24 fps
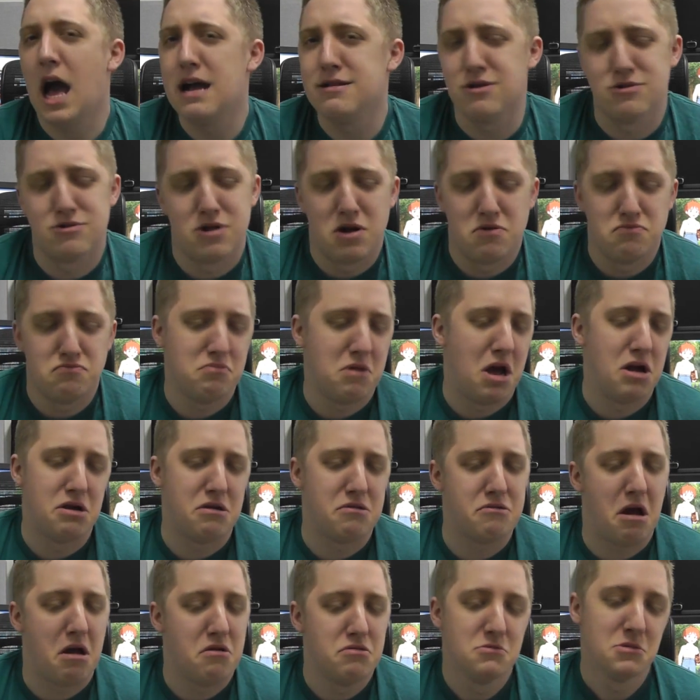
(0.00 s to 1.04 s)
don't know.
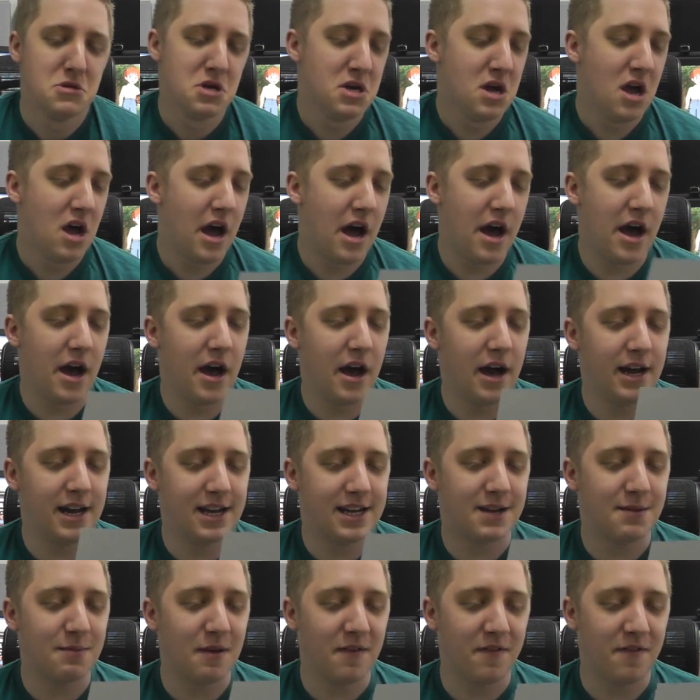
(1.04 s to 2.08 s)
And I
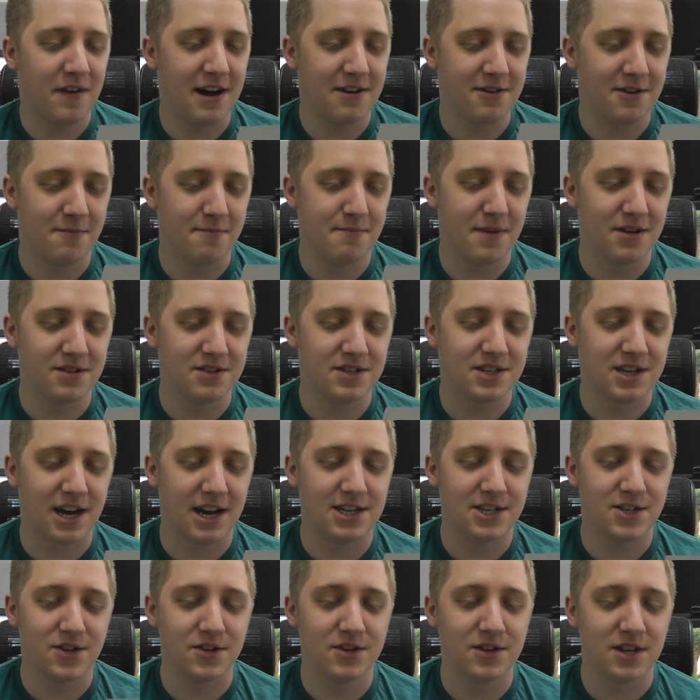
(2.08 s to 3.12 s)
can be found on most
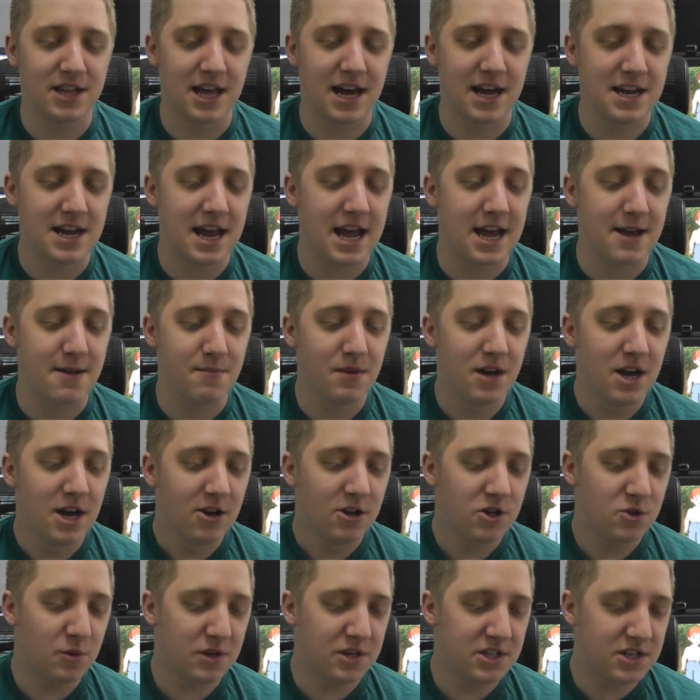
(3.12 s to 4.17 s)
sites under that name.
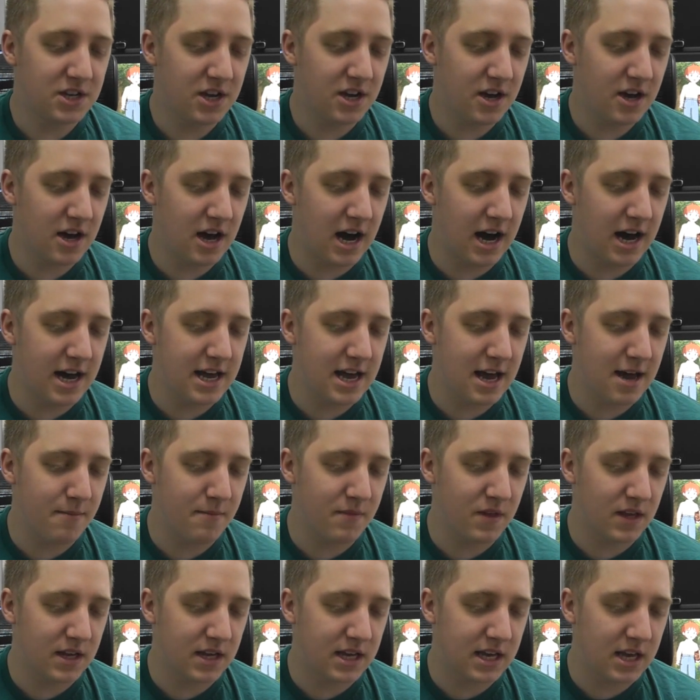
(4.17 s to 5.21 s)
Twitter, I
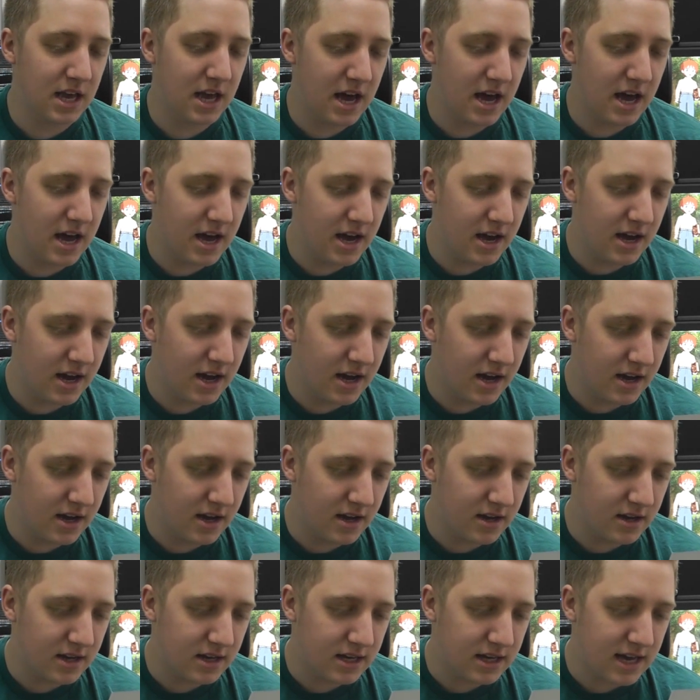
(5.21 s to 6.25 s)
am
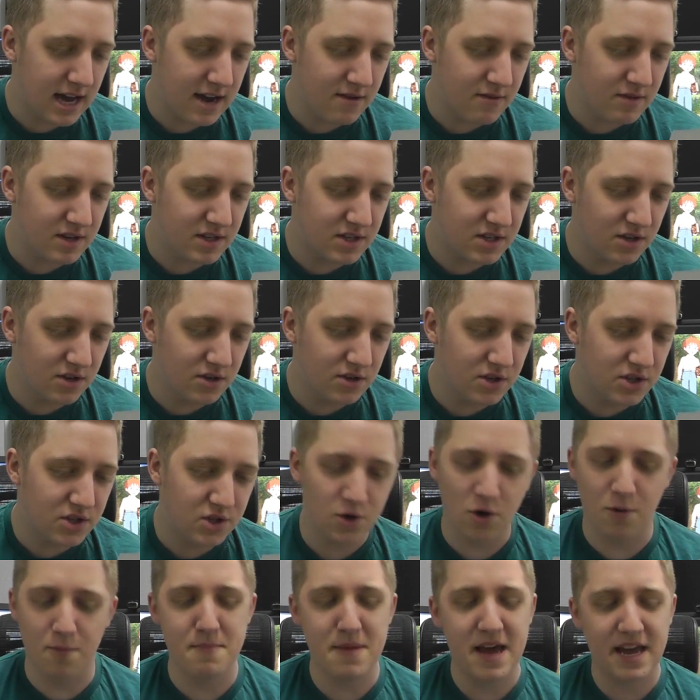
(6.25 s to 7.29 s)
Caris
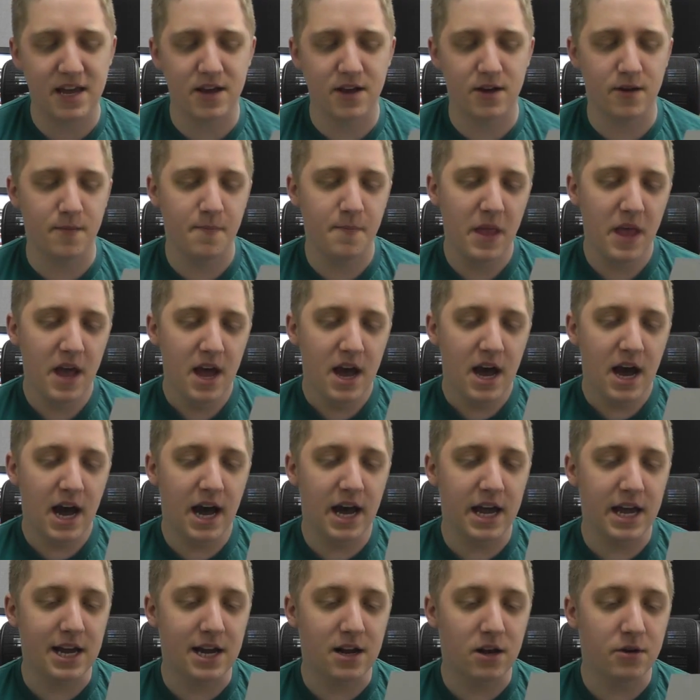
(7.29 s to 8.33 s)
underscore Megan,
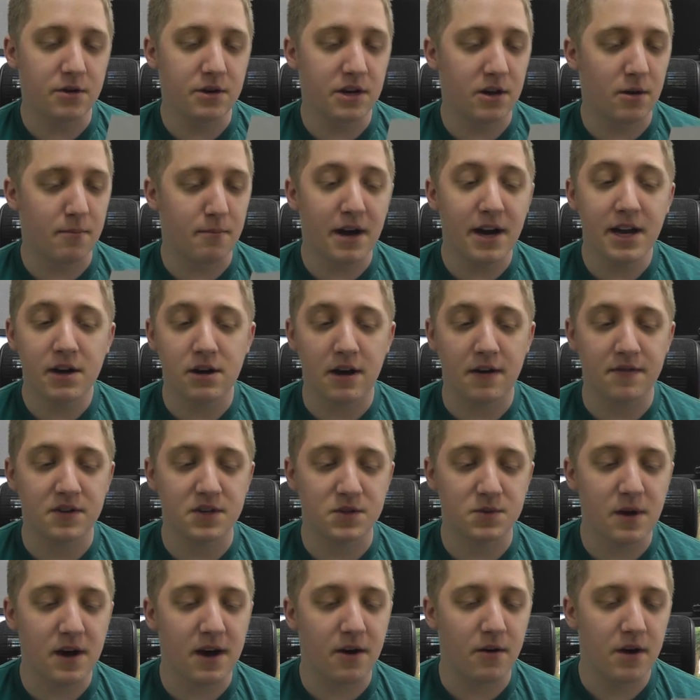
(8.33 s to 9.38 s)
included on Minecraft
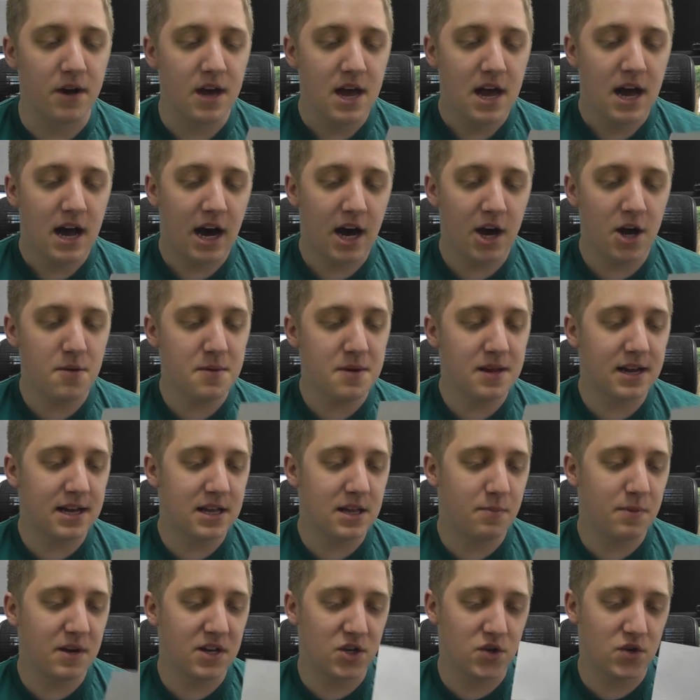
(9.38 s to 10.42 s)
as well. I hope you like
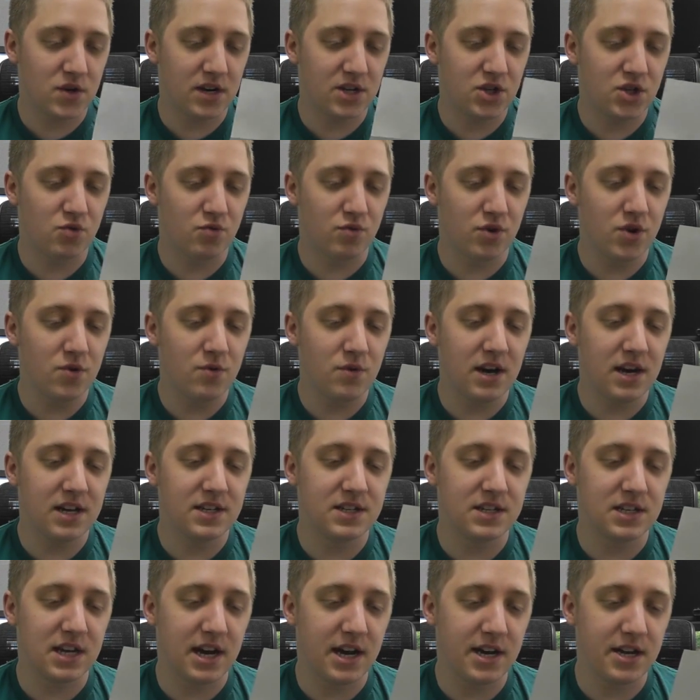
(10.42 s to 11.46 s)
the picture I drew,
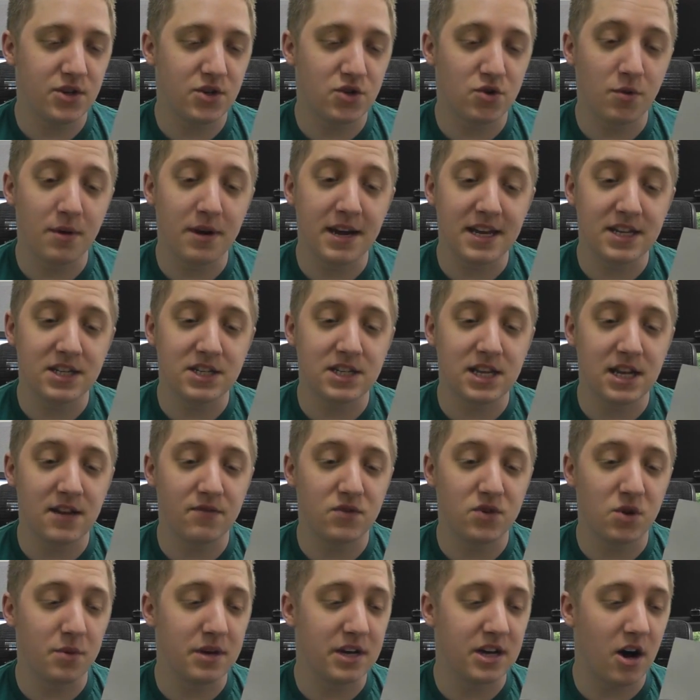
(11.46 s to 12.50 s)
as I drew it instead
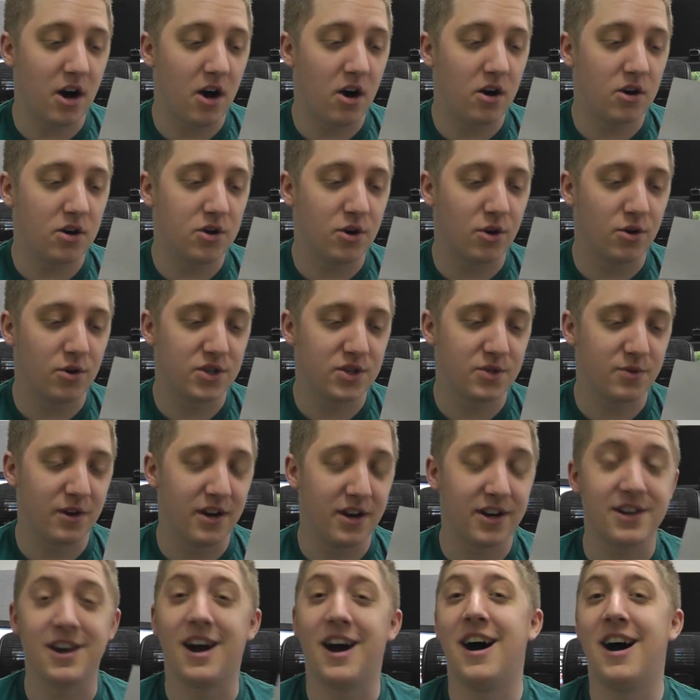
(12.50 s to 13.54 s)
of doing art
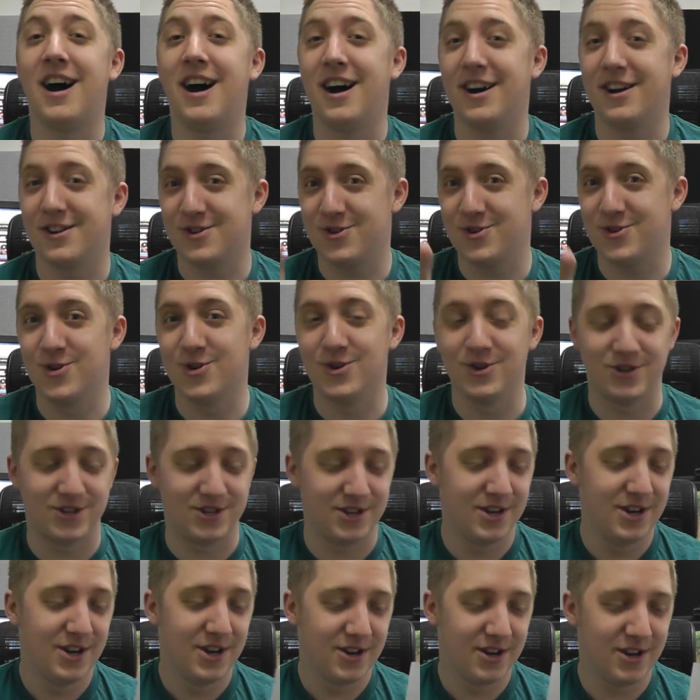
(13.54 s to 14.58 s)
coursework. Ah, good.
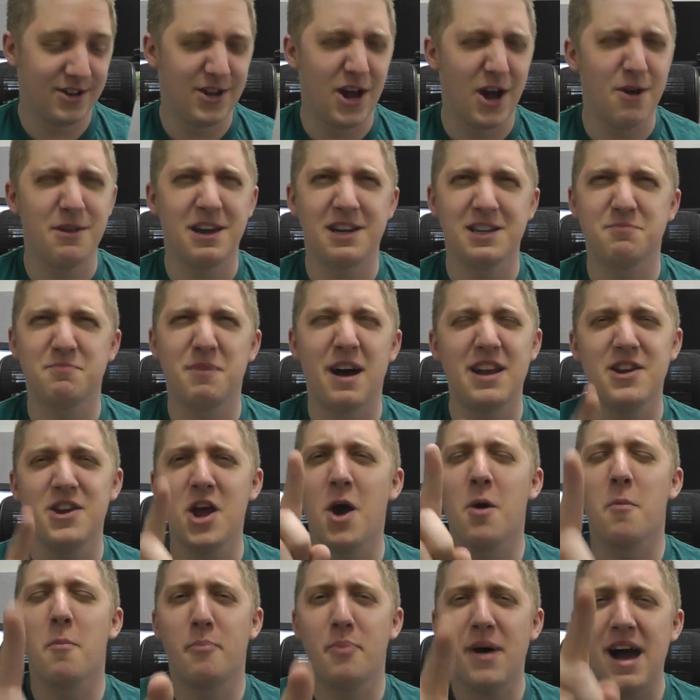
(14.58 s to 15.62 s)
No, that's bad.
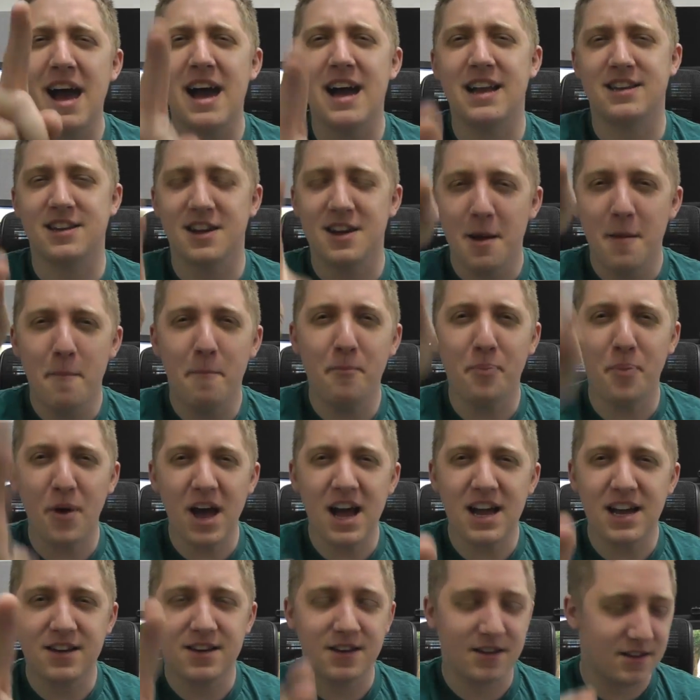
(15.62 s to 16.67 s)
No, bad!
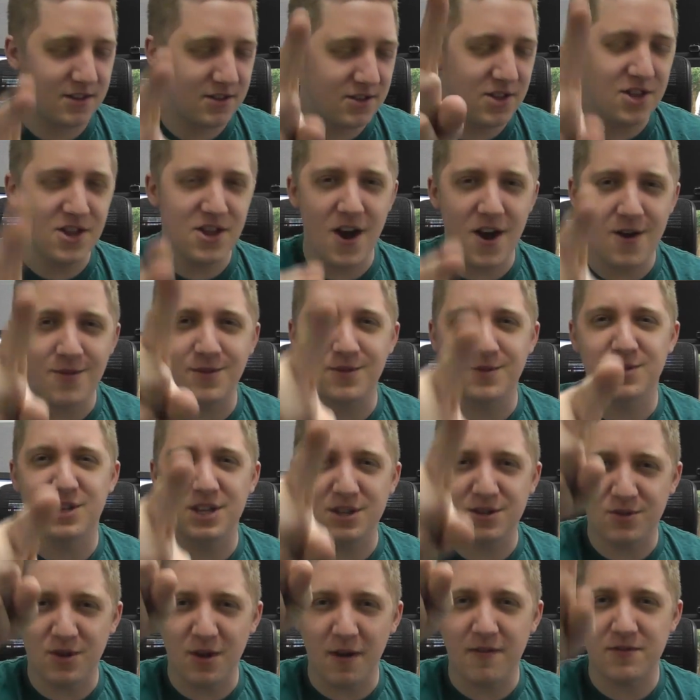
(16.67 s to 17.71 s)
Bad! No,
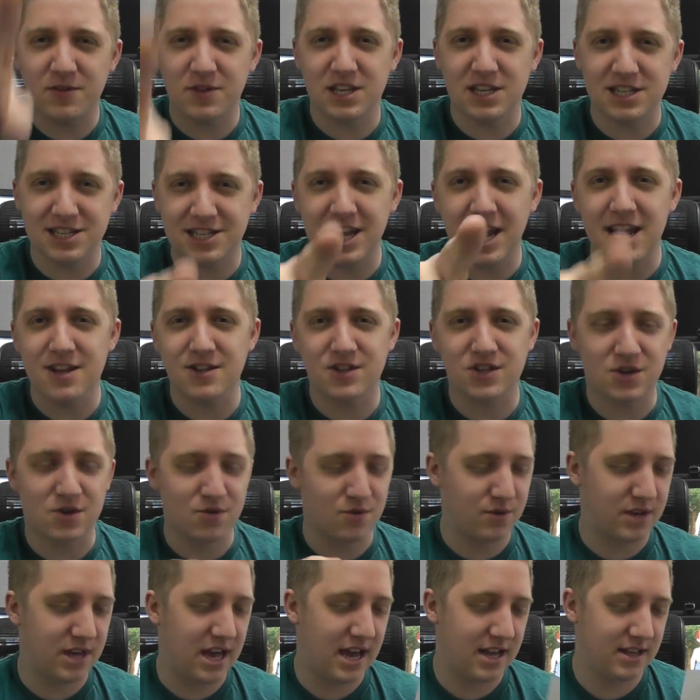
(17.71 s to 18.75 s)
stay in
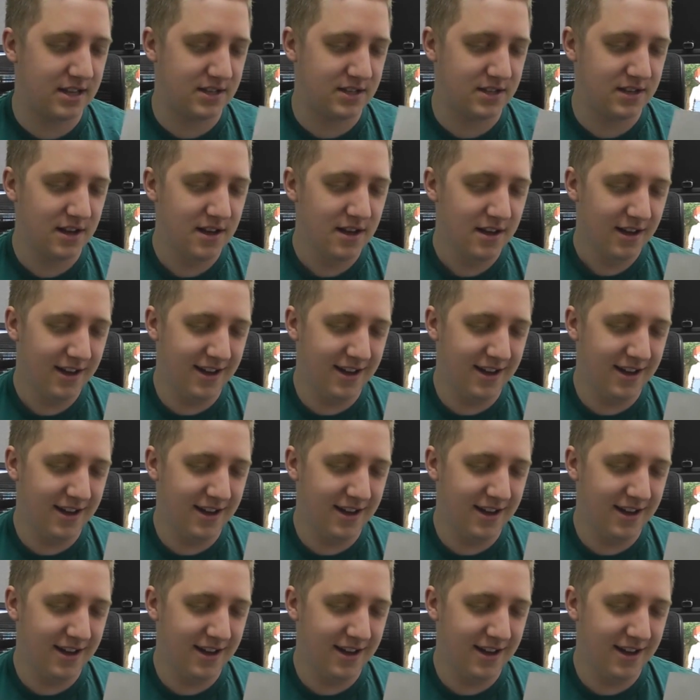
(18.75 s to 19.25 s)
school, kids.